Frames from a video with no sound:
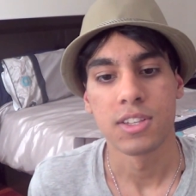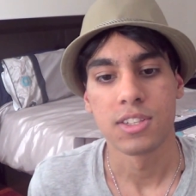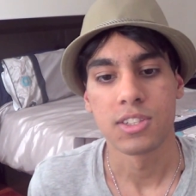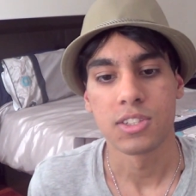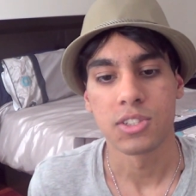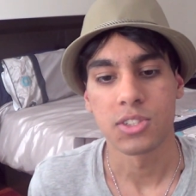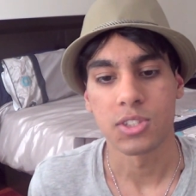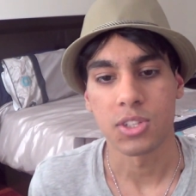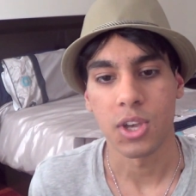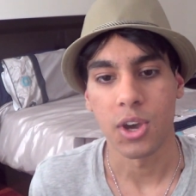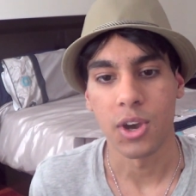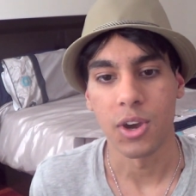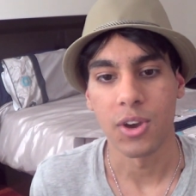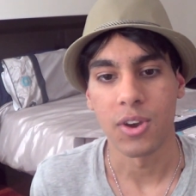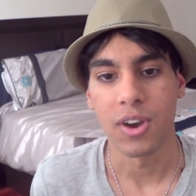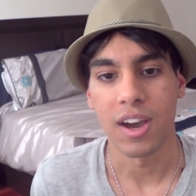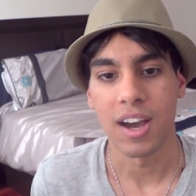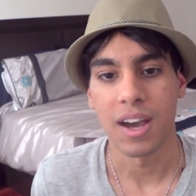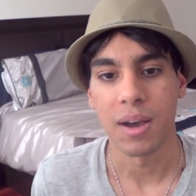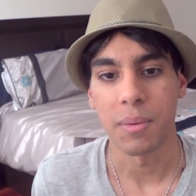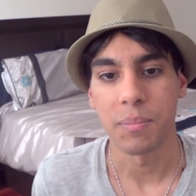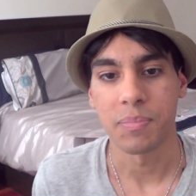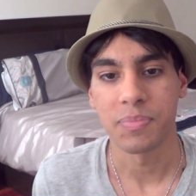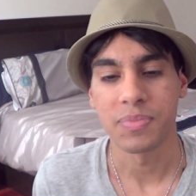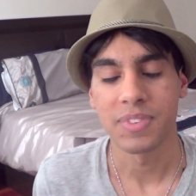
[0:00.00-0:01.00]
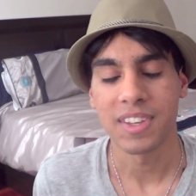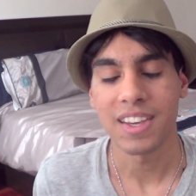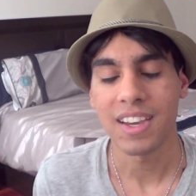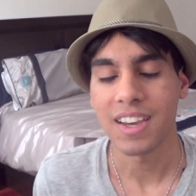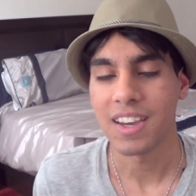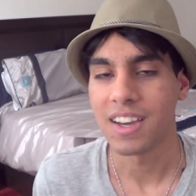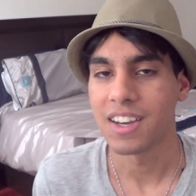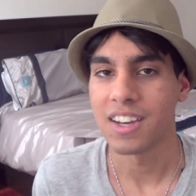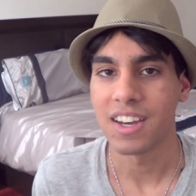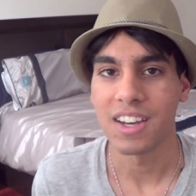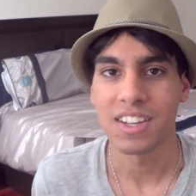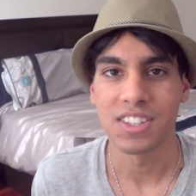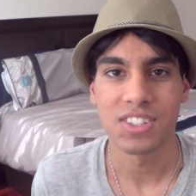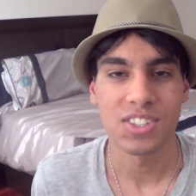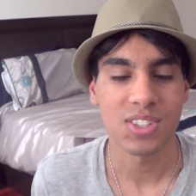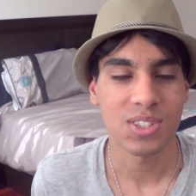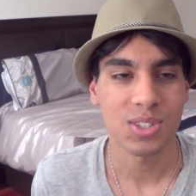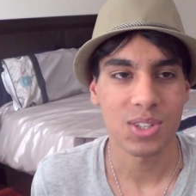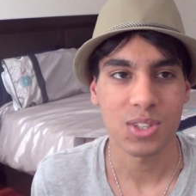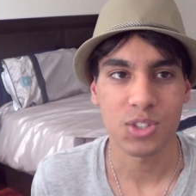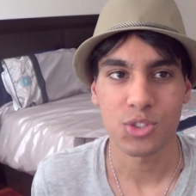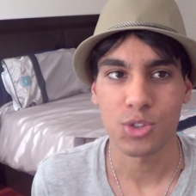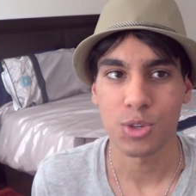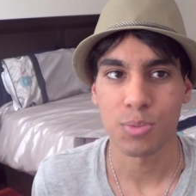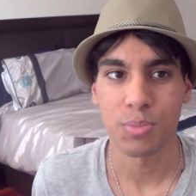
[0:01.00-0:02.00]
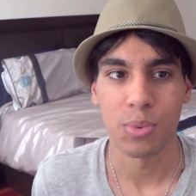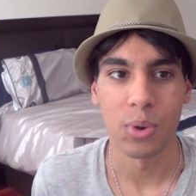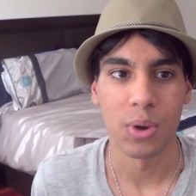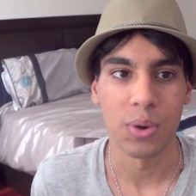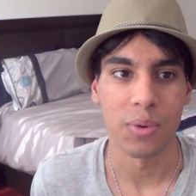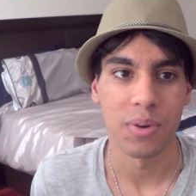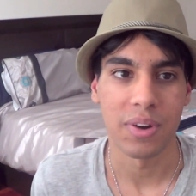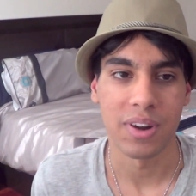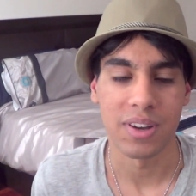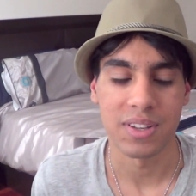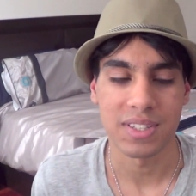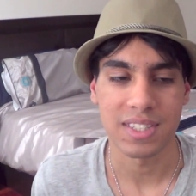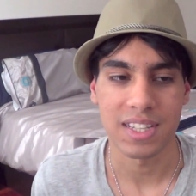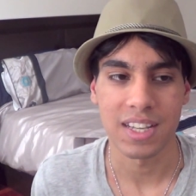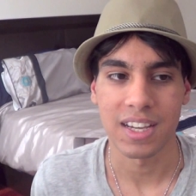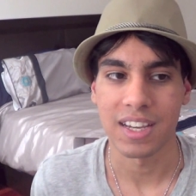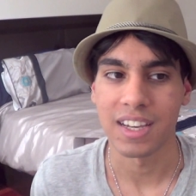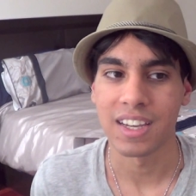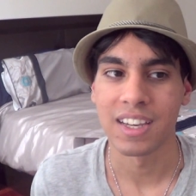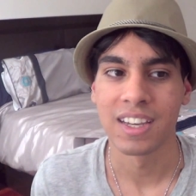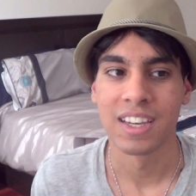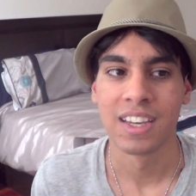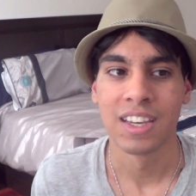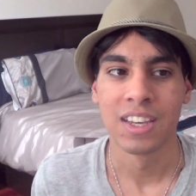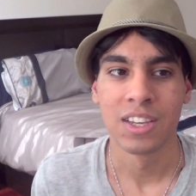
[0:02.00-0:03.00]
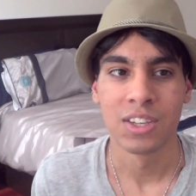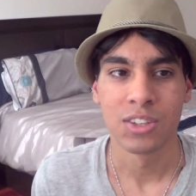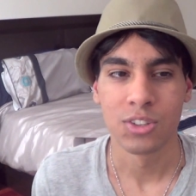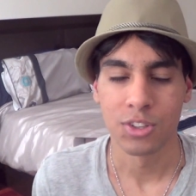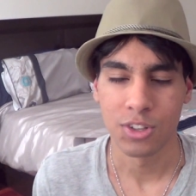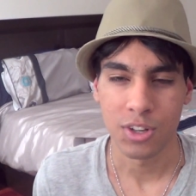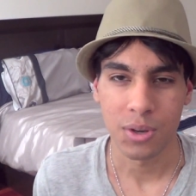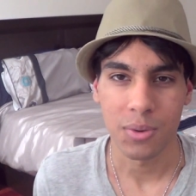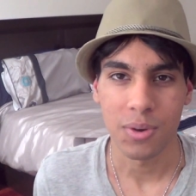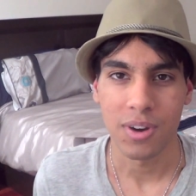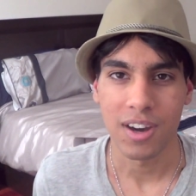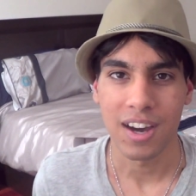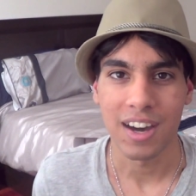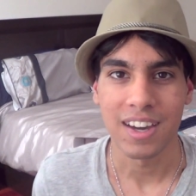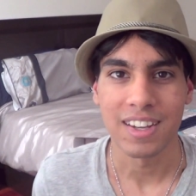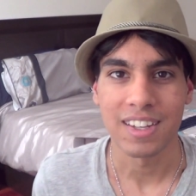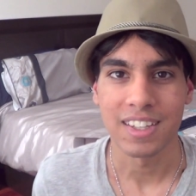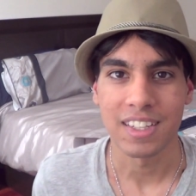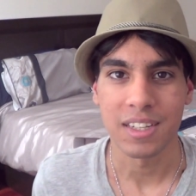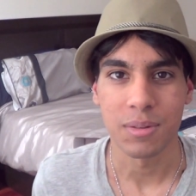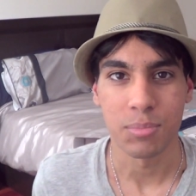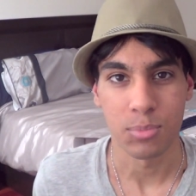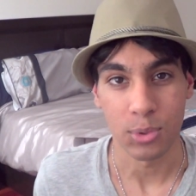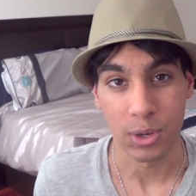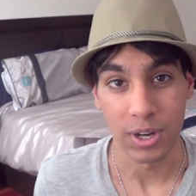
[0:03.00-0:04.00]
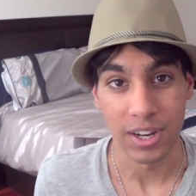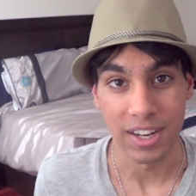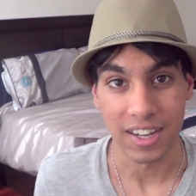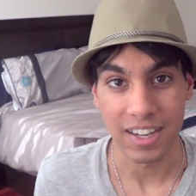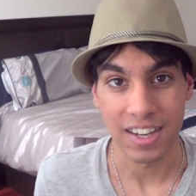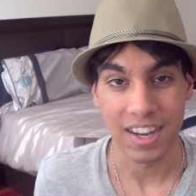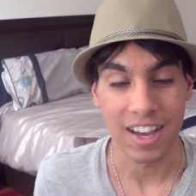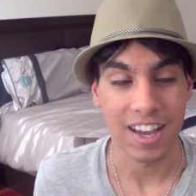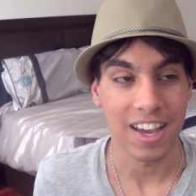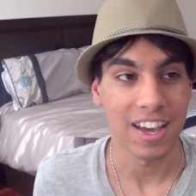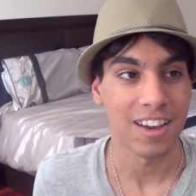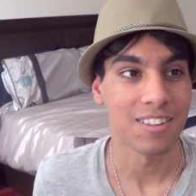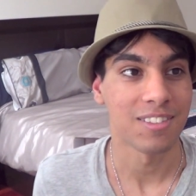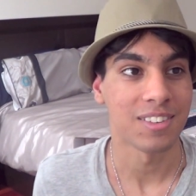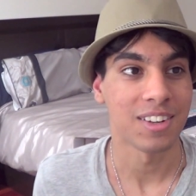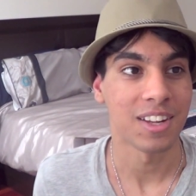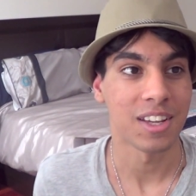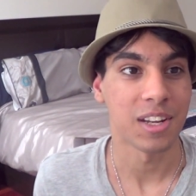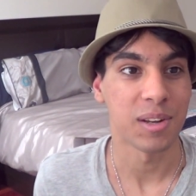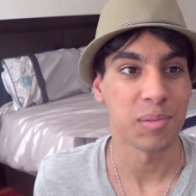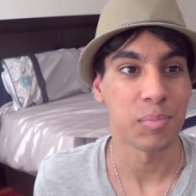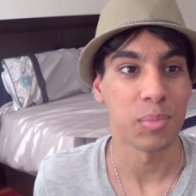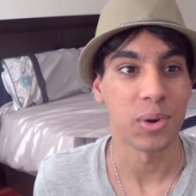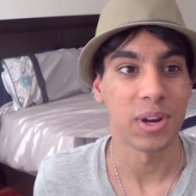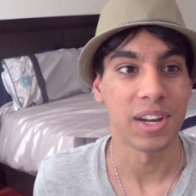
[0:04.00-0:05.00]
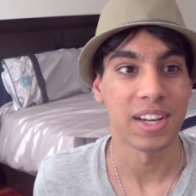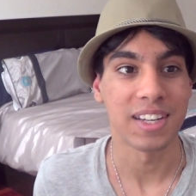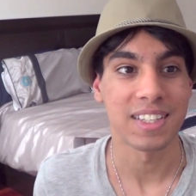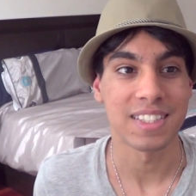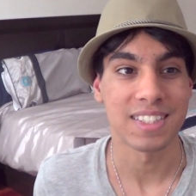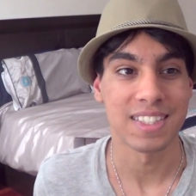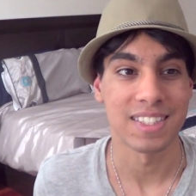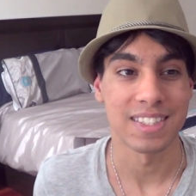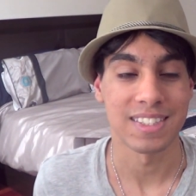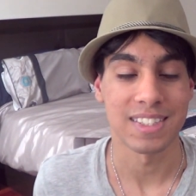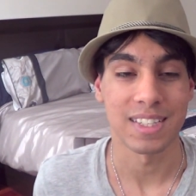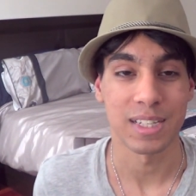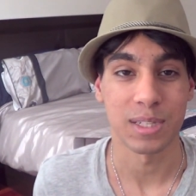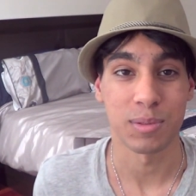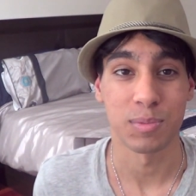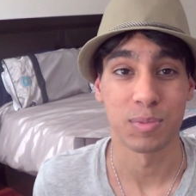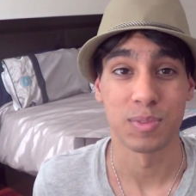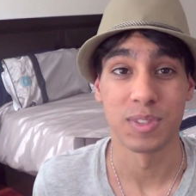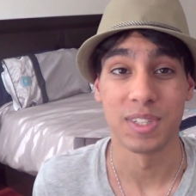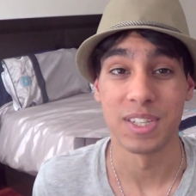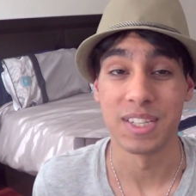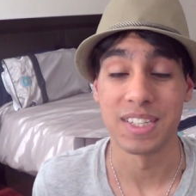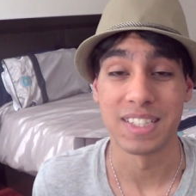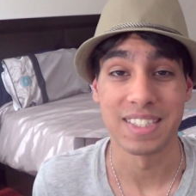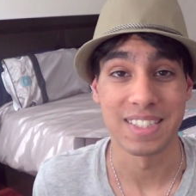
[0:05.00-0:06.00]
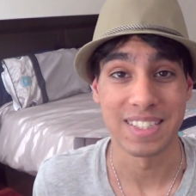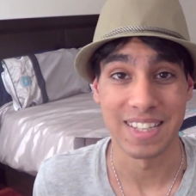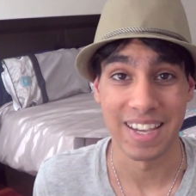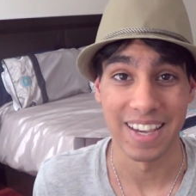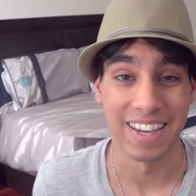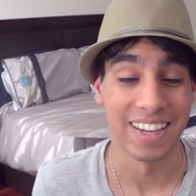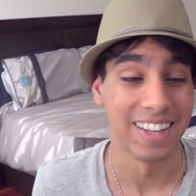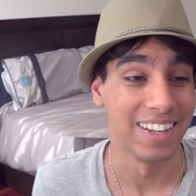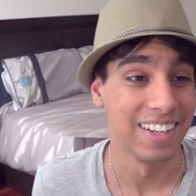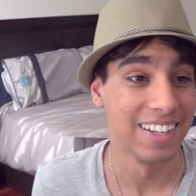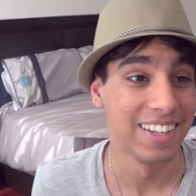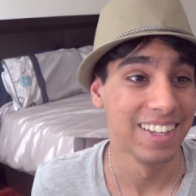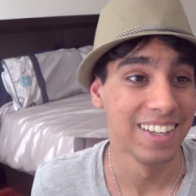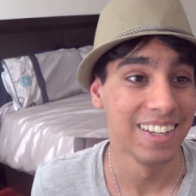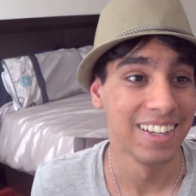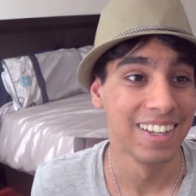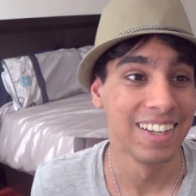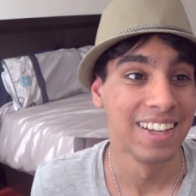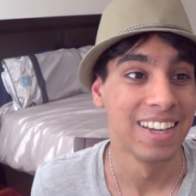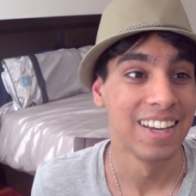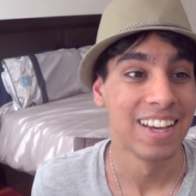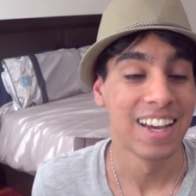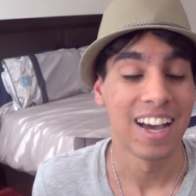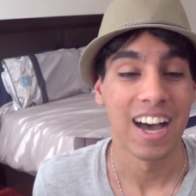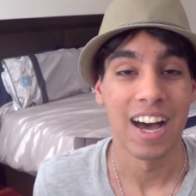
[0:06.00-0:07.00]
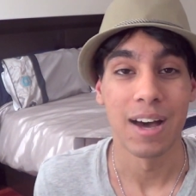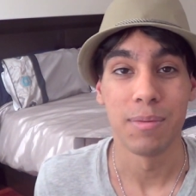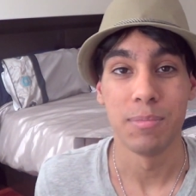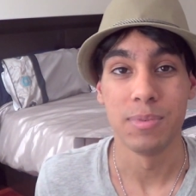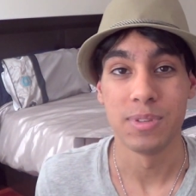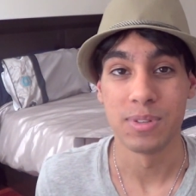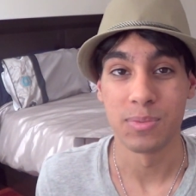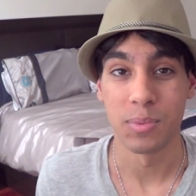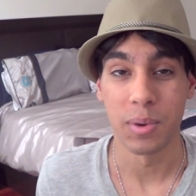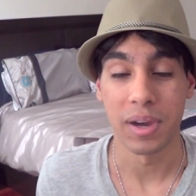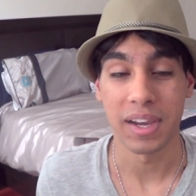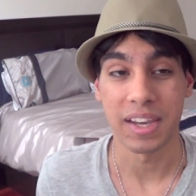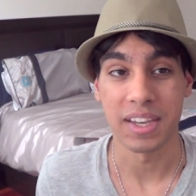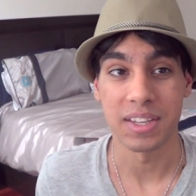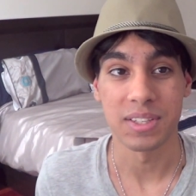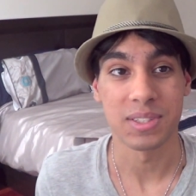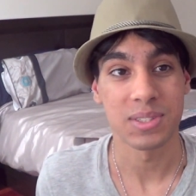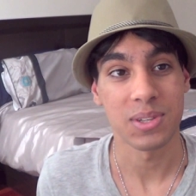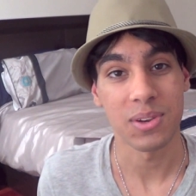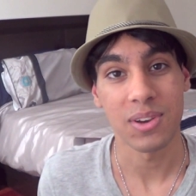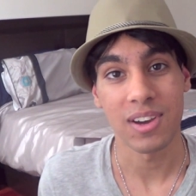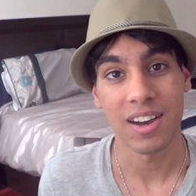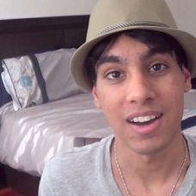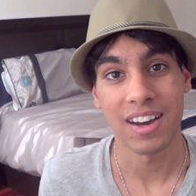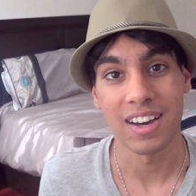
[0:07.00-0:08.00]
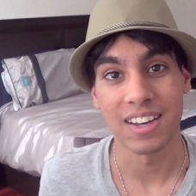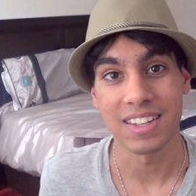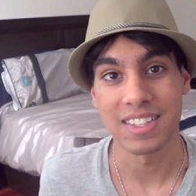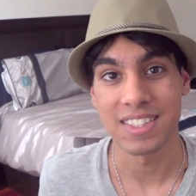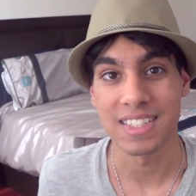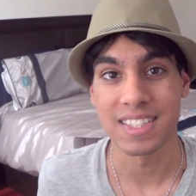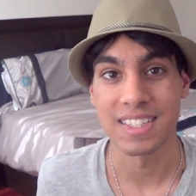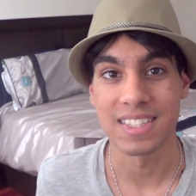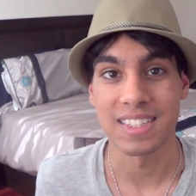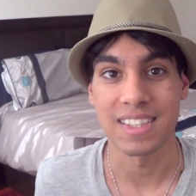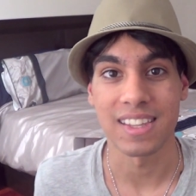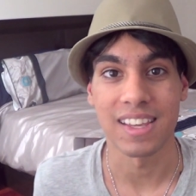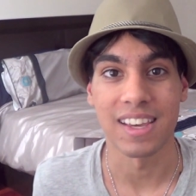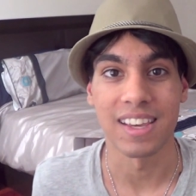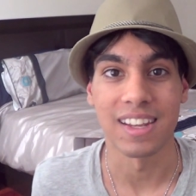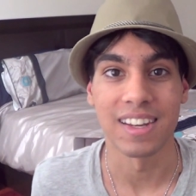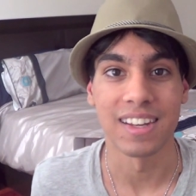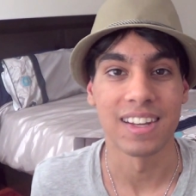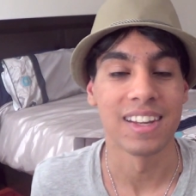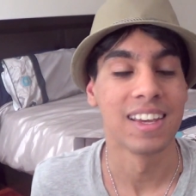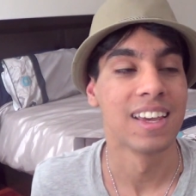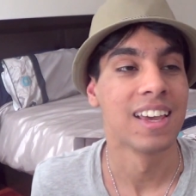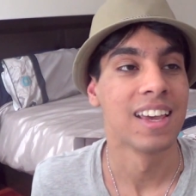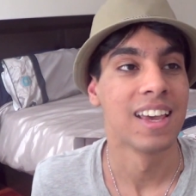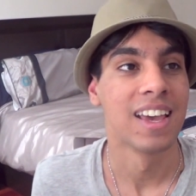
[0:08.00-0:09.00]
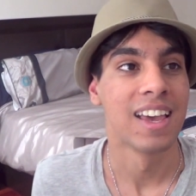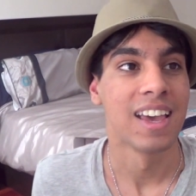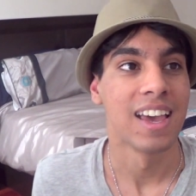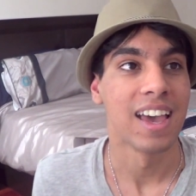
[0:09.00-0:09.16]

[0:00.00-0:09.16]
So um, yeah, I just got to a point where I was like, you know what, I need a break. I haven't had a break since like year 10. I've been working so hard since then.